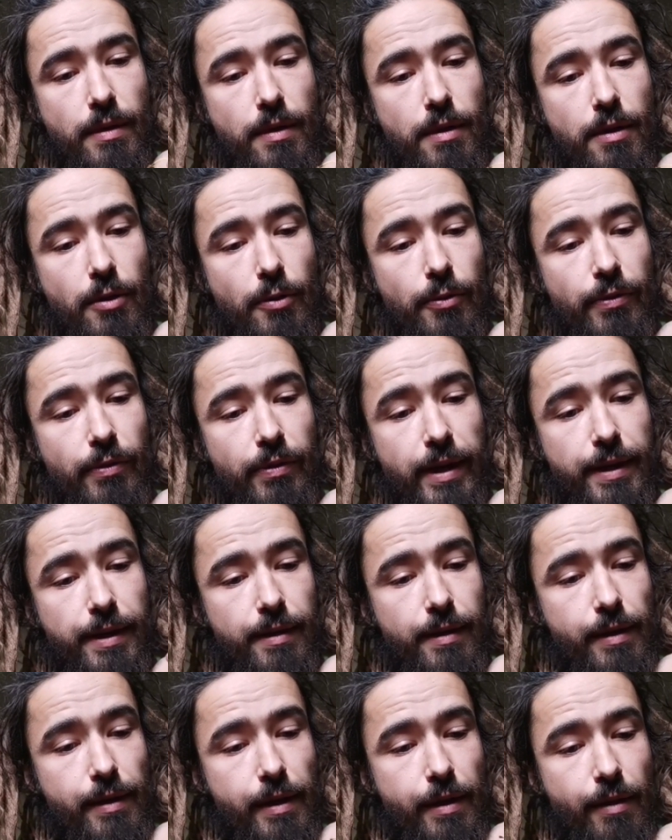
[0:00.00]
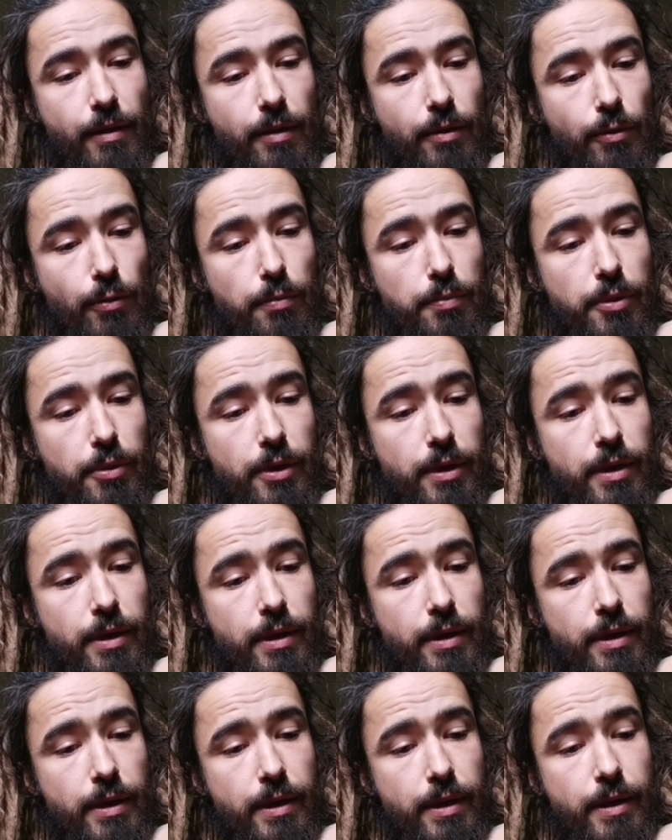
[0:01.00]
Close yet another loop.
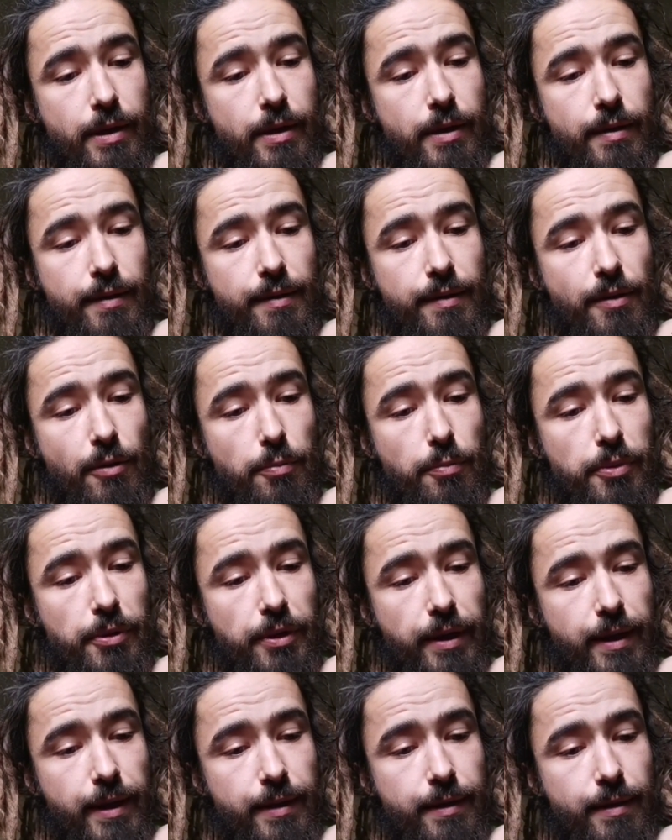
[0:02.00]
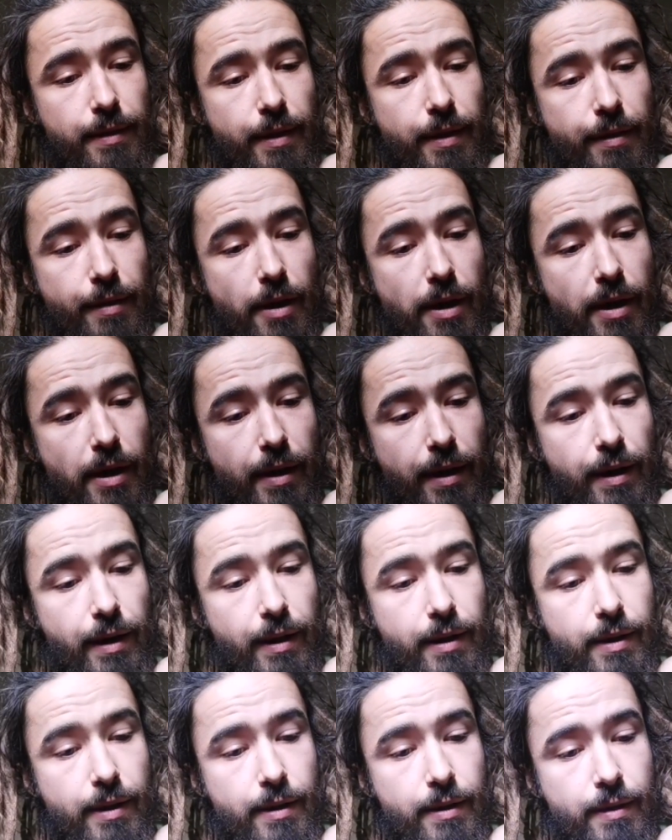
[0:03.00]
And open yet another eye.